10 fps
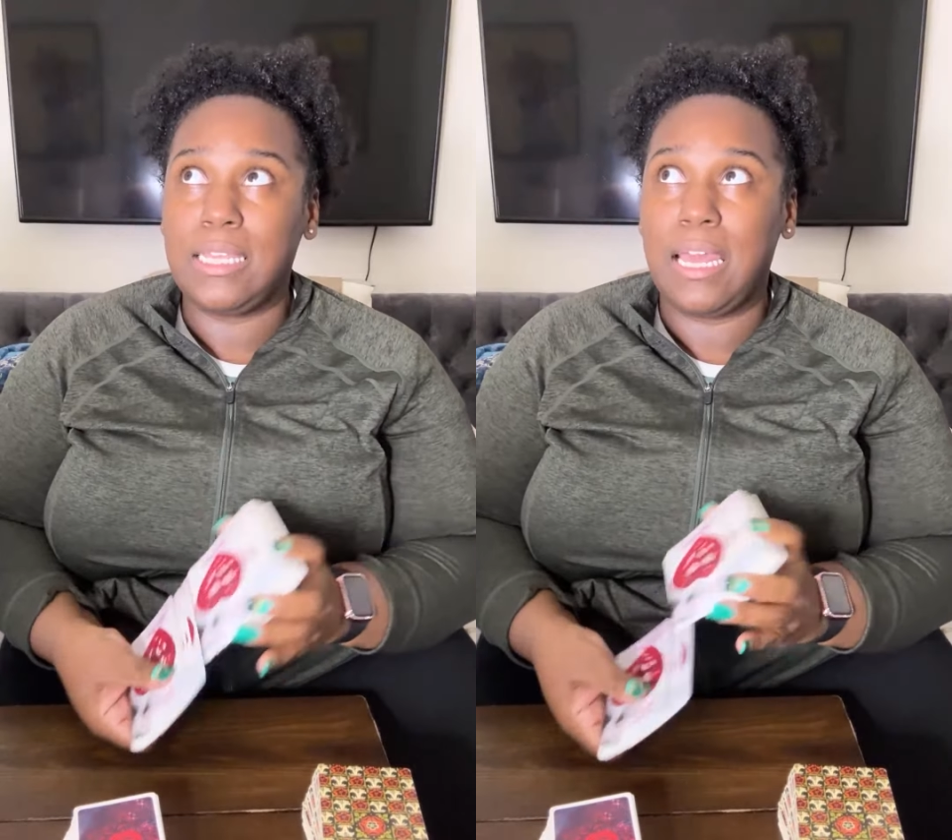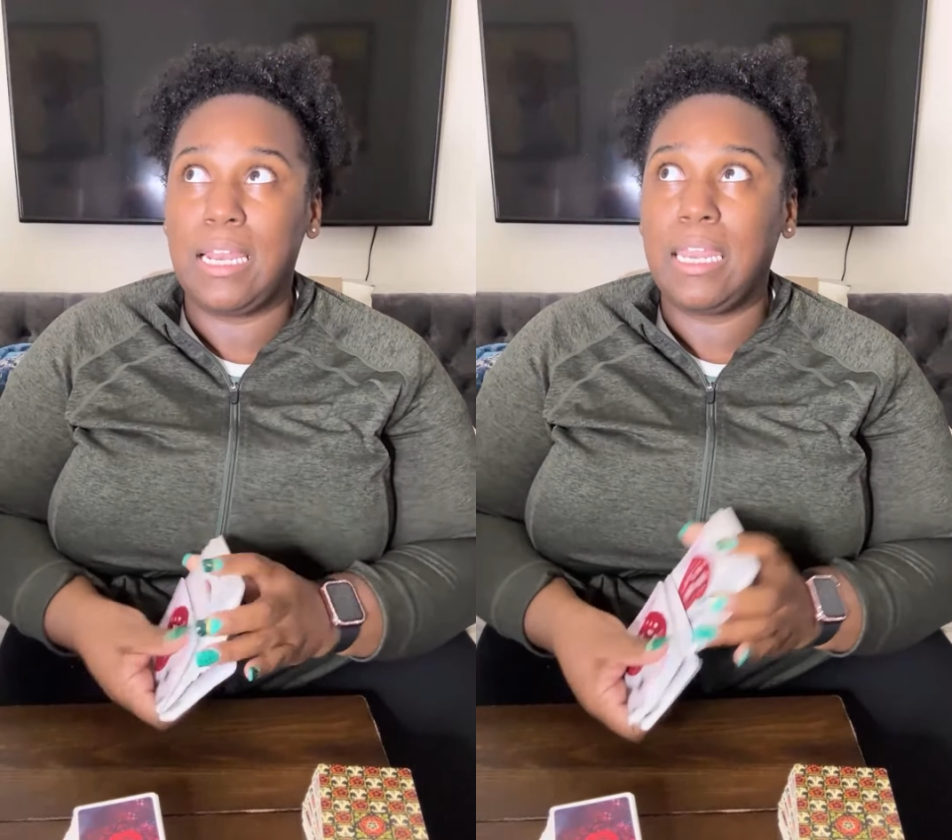
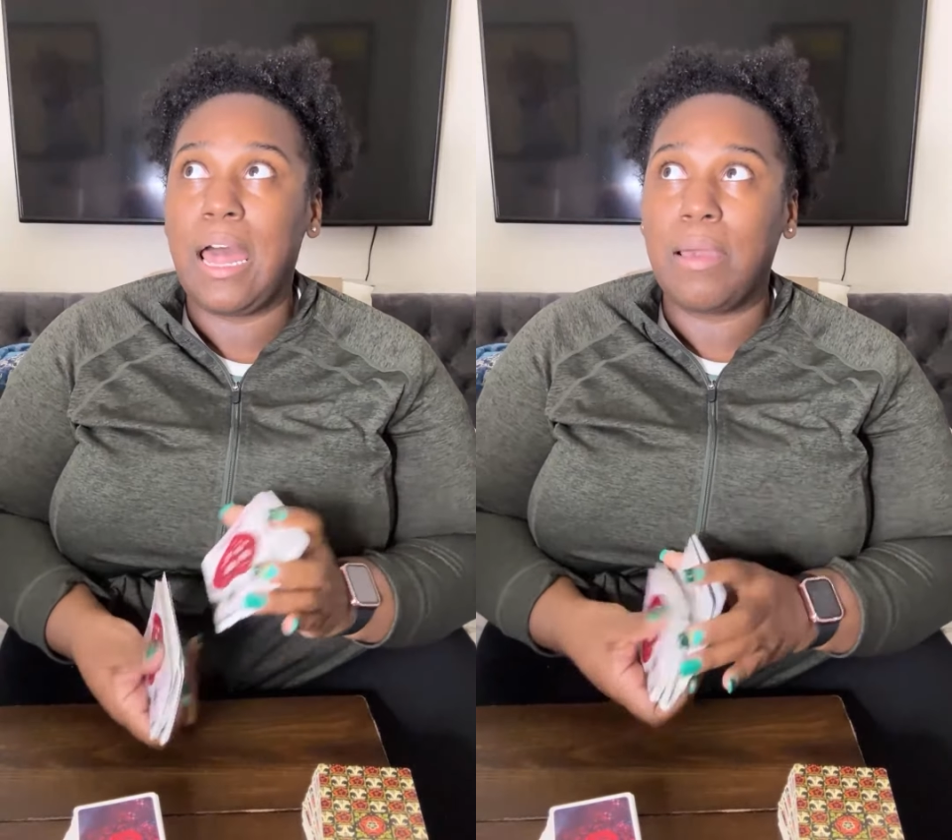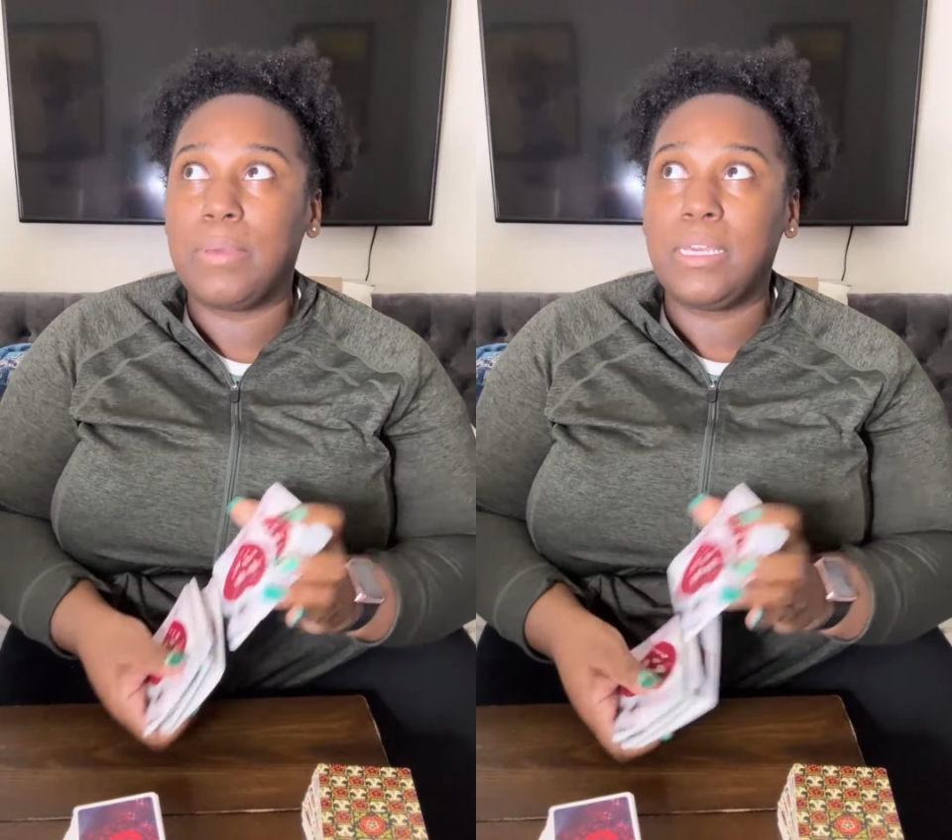that a
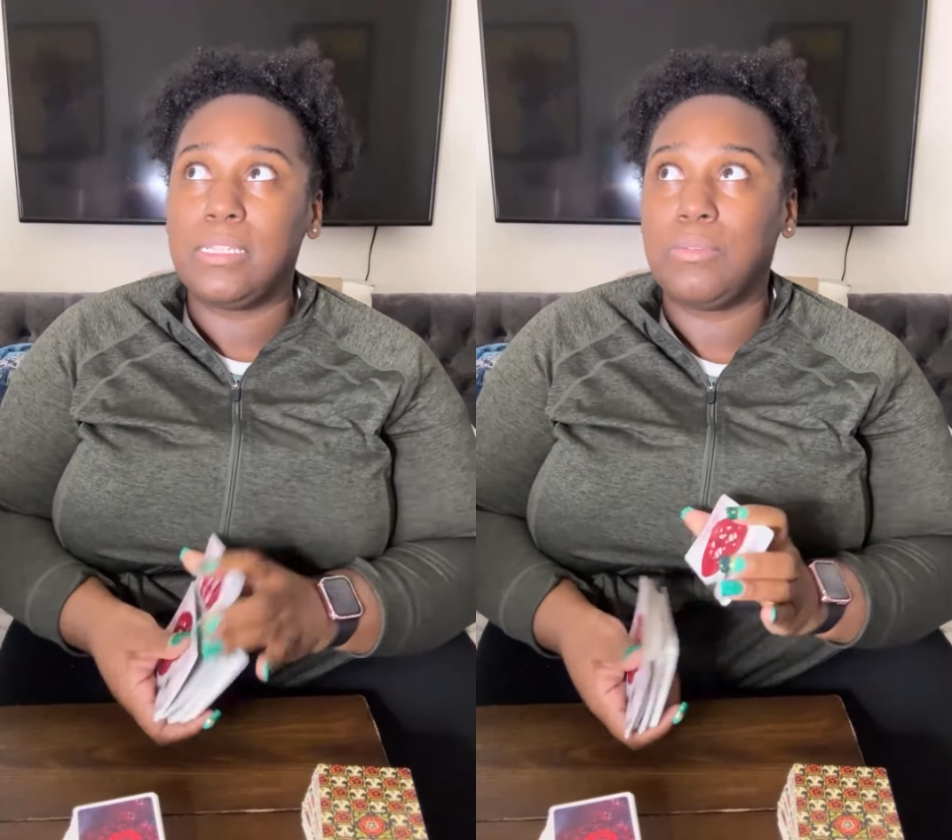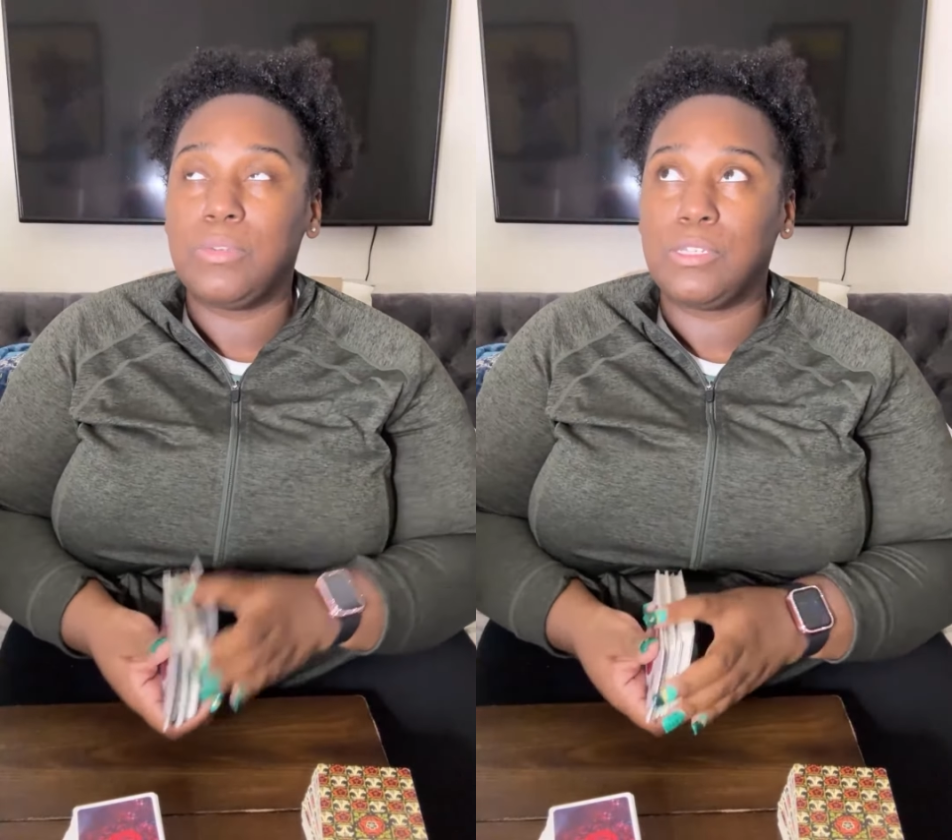lot because
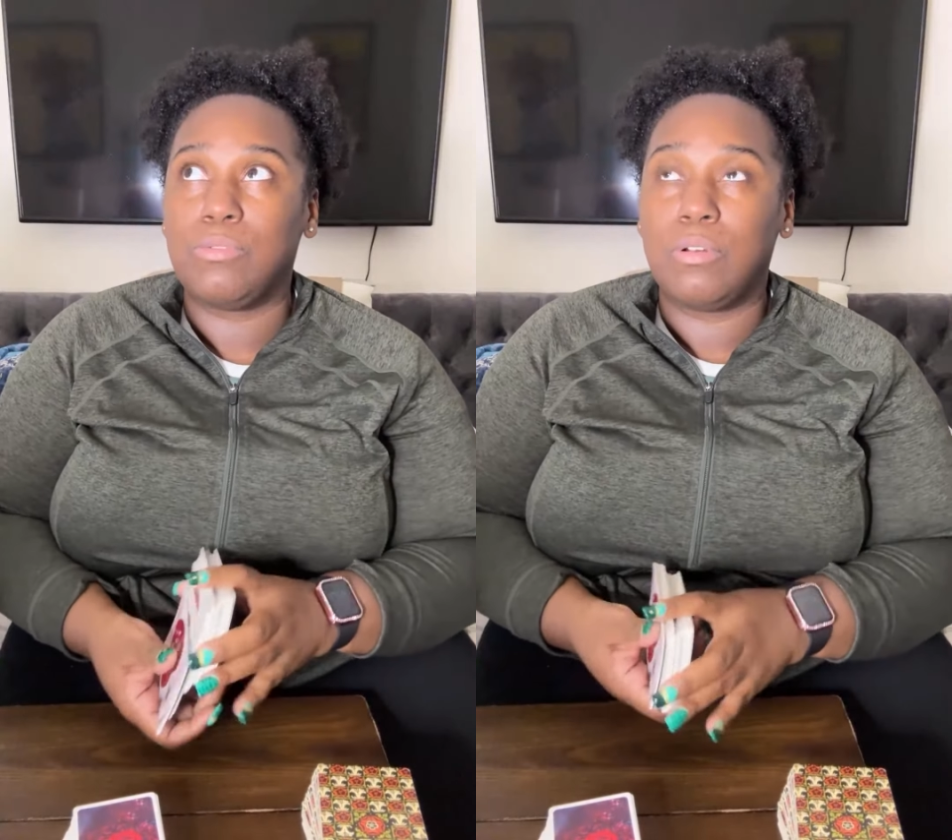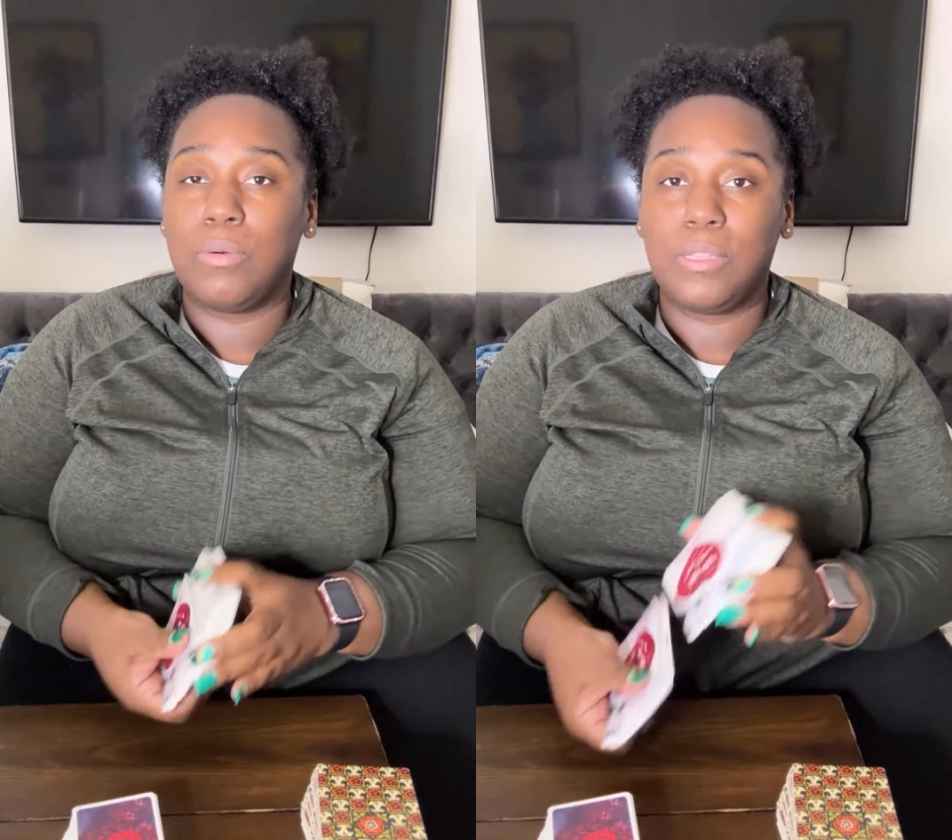of what's
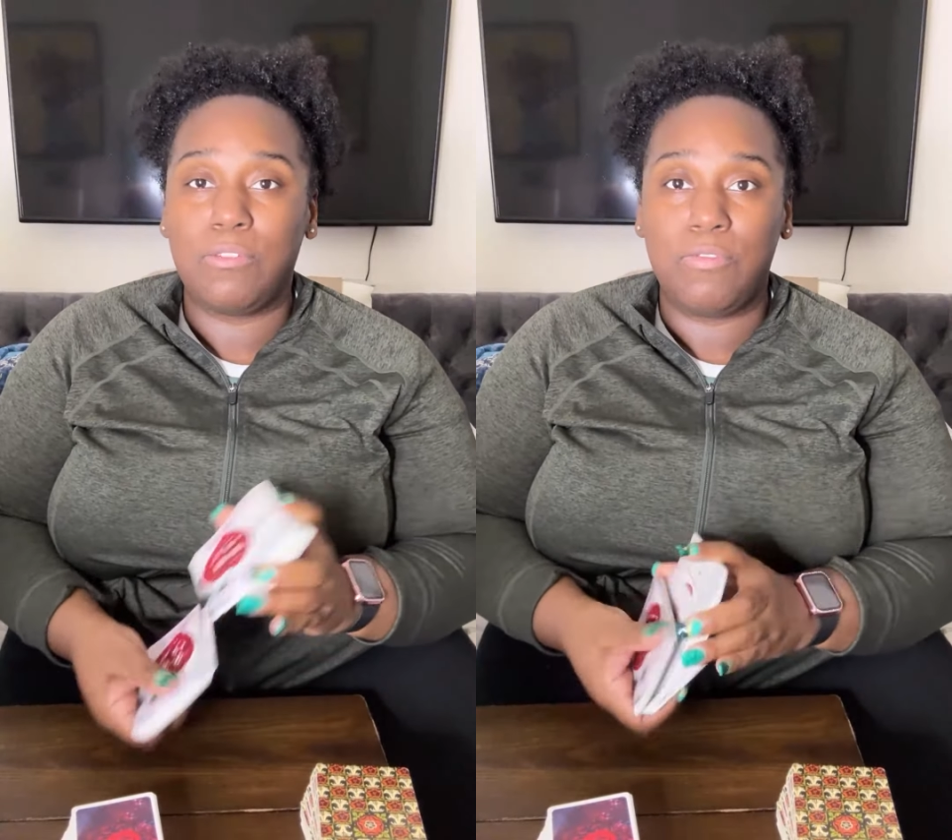going on with the